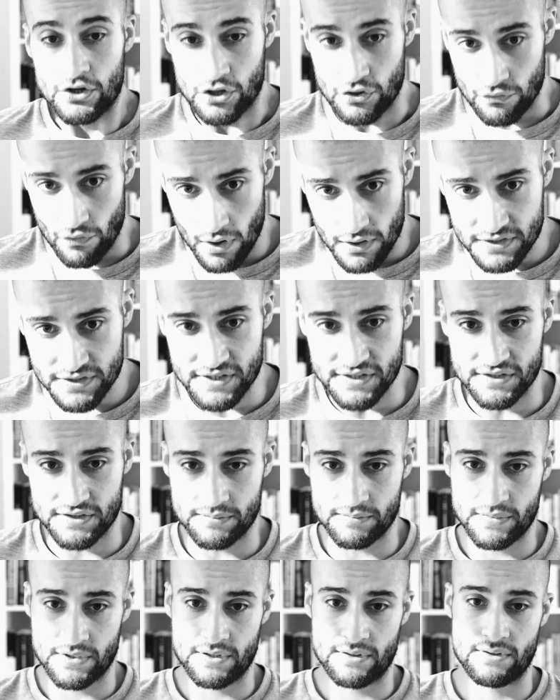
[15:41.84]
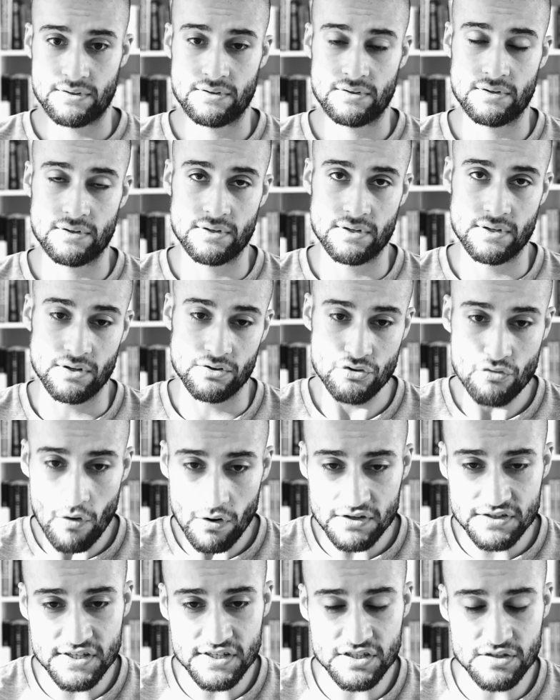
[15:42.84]
Neuroticism. Uh,
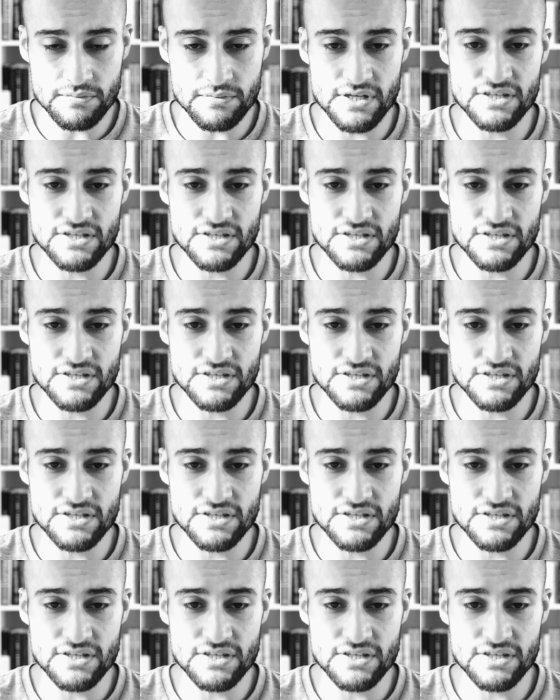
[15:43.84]
neuroticism